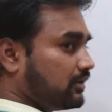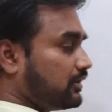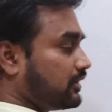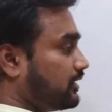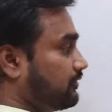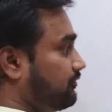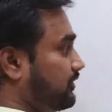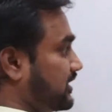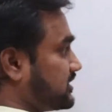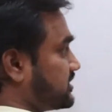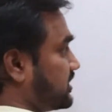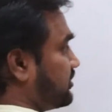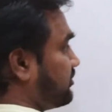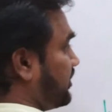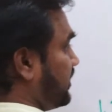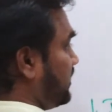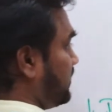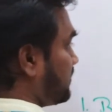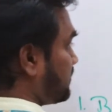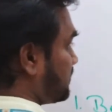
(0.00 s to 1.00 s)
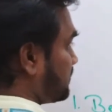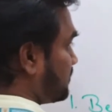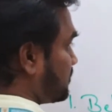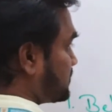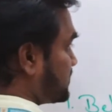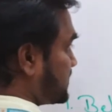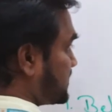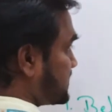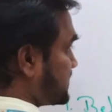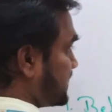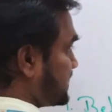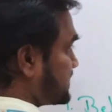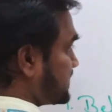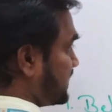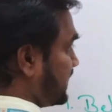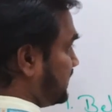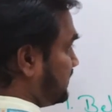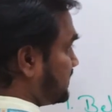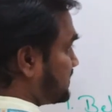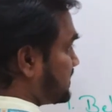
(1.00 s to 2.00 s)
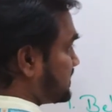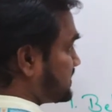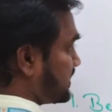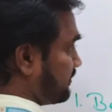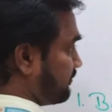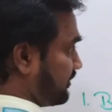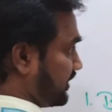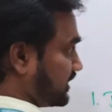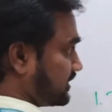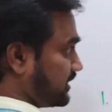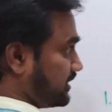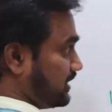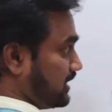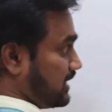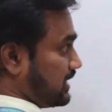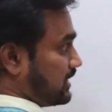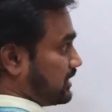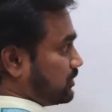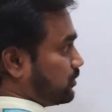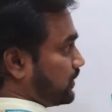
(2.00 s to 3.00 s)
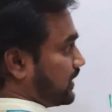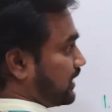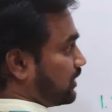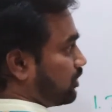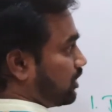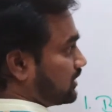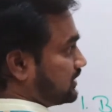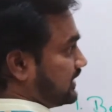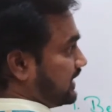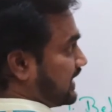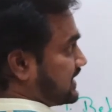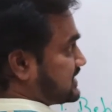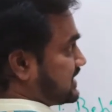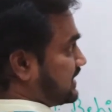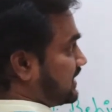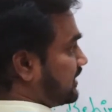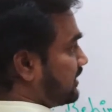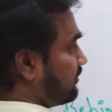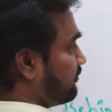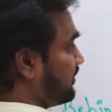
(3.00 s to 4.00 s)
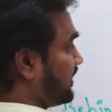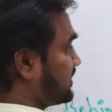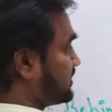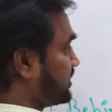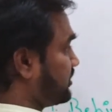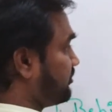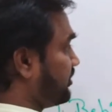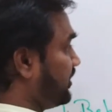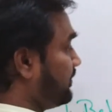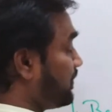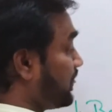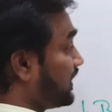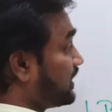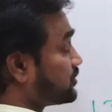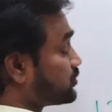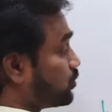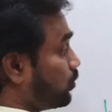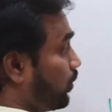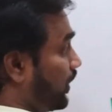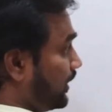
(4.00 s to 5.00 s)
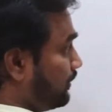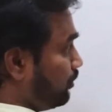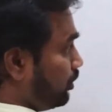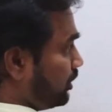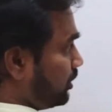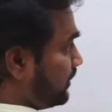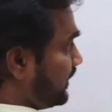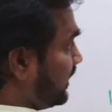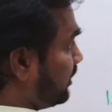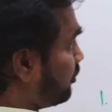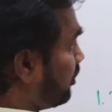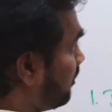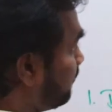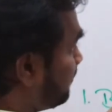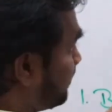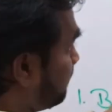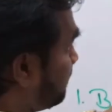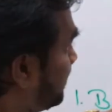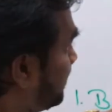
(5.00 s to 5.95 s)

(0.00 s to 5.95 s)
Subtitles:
reflected ray. So this is incident, this is reflected. You can draw the extended reflected ray. So one more you can draw from